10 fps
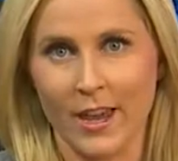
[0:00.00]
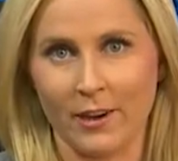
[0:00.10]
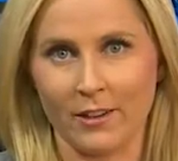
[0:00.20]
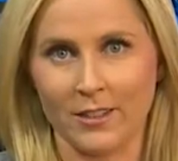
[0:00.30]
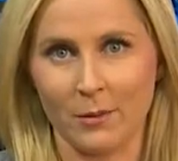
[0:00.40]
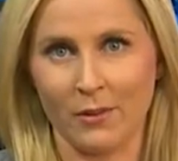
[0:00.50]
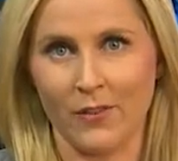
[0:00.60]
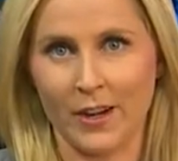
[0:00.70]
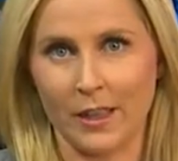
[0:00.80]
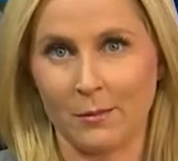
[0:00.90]
Aaron, some are
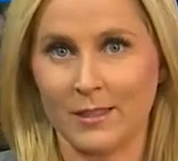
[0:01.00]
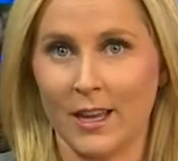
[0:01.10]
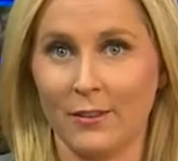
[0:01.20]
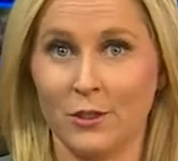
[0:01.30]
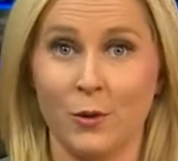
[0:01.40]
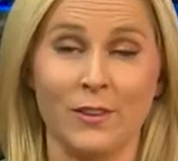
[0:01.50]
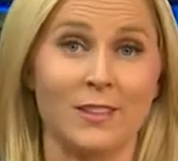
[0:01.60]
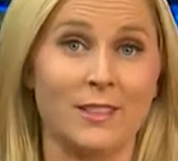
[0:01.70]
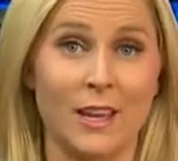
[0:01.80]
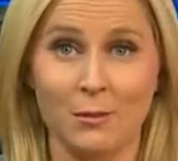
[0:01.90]
finding themselves doing the
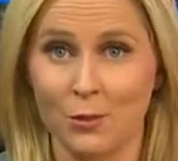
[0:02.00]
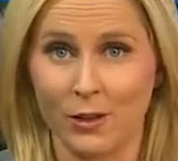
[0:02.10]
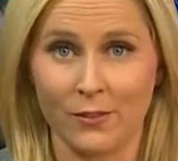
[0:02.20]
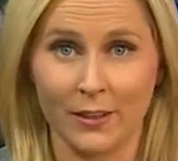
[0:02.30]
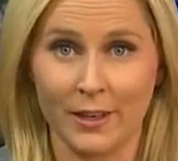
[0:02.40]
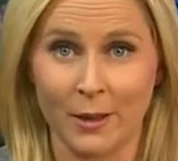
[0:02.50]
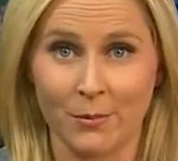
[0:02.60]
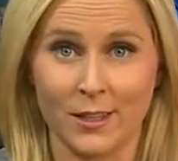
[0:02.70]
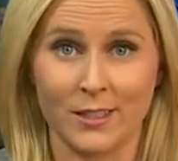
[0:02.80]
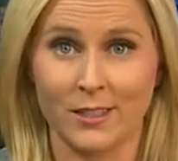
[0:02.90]
same sort of cleanup
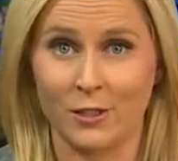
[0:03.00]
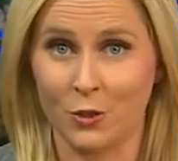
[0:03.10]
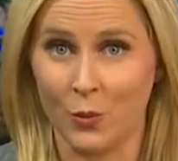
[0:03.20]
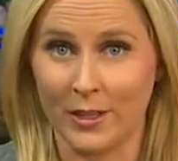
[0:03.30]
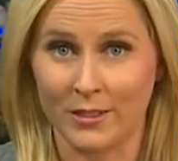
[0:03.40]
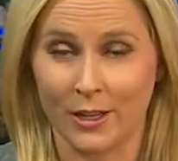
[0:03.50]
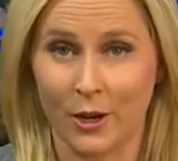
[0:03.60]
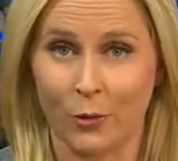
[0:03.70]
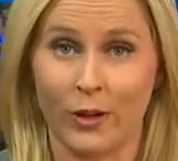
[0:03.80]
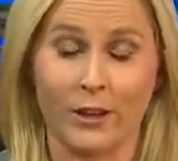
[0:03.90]
they did two weeks
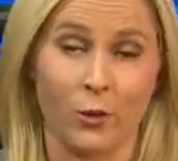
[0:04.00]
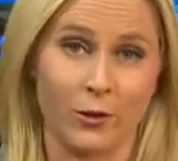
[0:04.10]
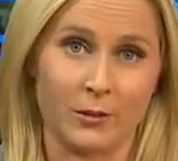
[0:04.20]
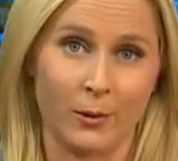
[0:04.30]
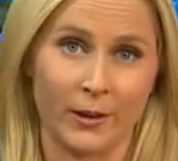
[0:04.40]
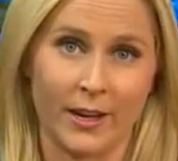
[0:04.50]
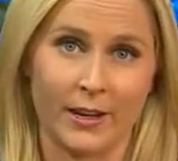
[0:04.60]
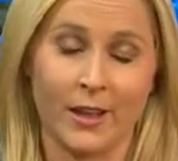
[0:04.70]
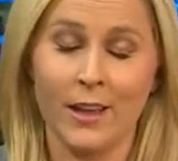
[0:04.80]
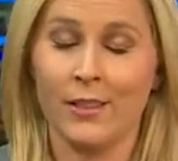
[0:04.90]
ago in North
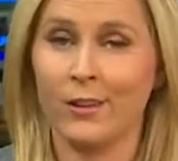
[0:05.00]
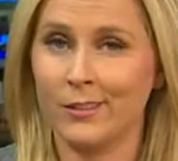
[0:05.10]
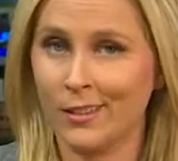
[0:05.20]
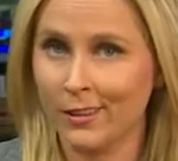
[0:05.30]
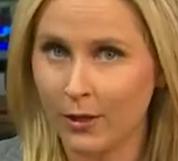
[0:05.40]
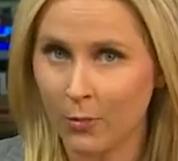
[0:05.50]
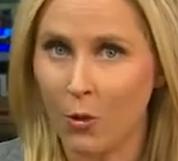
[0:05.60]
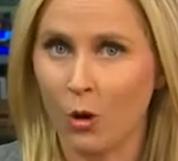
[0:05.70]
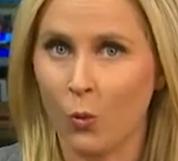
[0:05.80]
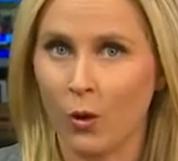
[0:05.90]
Spokane. There's a little
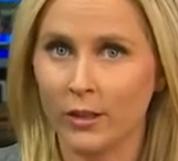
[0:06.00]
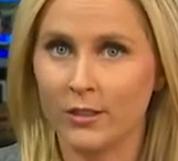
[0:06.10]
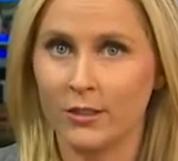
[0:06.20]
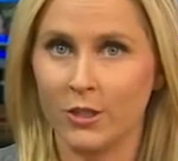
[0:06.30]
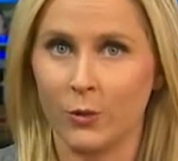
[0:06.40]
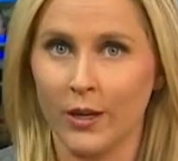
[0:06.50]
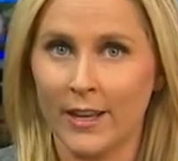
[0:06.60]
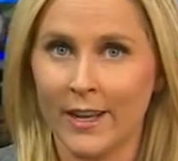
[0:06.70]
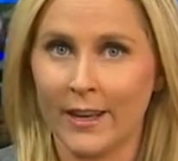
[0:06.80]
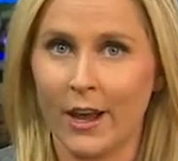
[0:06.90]
more work to do
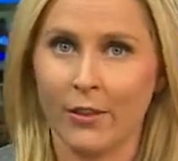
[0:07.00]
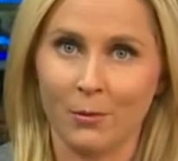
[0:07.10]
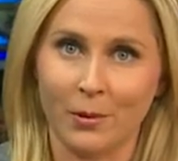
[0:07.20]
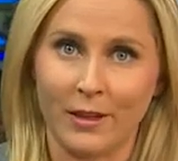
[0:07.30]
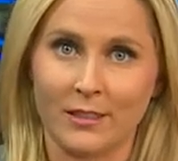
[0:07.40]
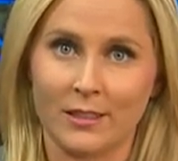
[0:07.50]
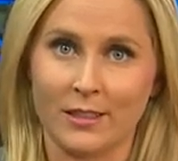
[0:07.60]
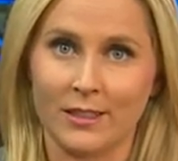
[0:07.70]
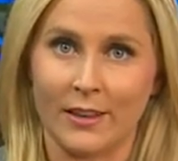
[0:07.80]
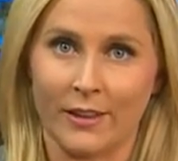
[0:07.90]
in other
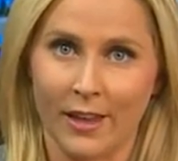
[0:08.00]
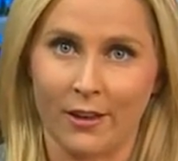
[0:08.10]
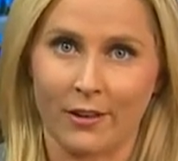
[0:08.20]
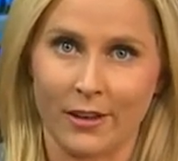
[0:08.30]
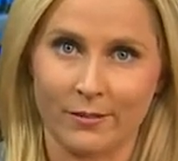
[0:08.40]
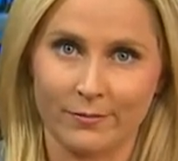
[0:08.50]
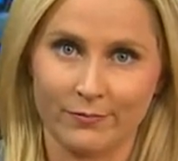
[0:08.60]
places in the county.